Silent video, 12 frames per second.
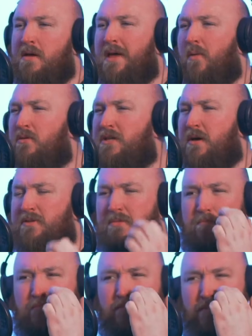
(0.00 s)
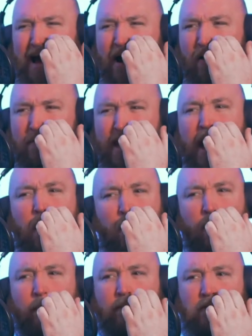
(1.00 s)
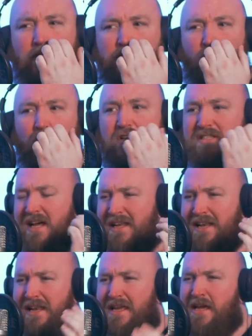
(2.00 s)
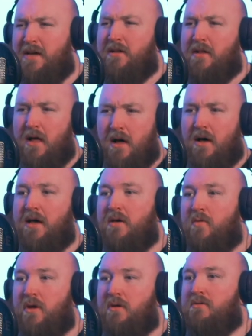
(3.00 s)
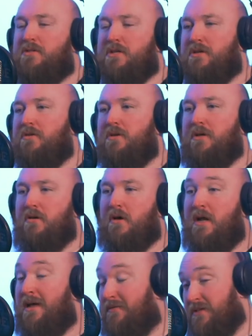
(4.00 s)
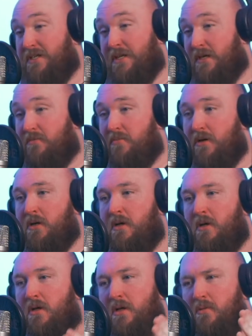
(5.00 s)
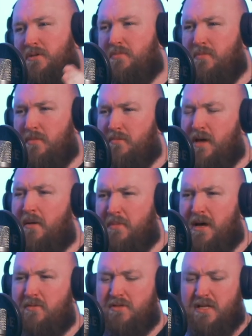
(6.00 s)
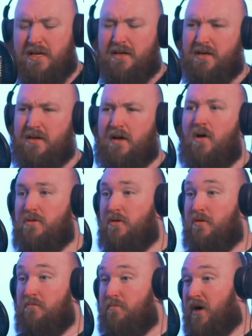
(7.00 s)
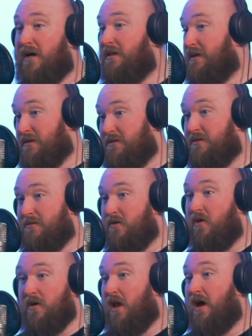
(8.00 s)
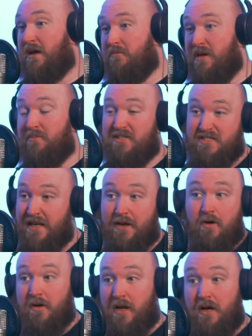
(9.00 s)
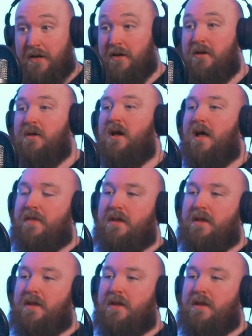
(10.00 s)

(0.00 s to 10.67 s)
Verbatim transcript: Yeah, was it was it um, meow meow? It was a legal high when I yeah. was at uni. I never did it, but it was meow meow was like, uh, oh, you can buy this online. People are selling it online, yeah. and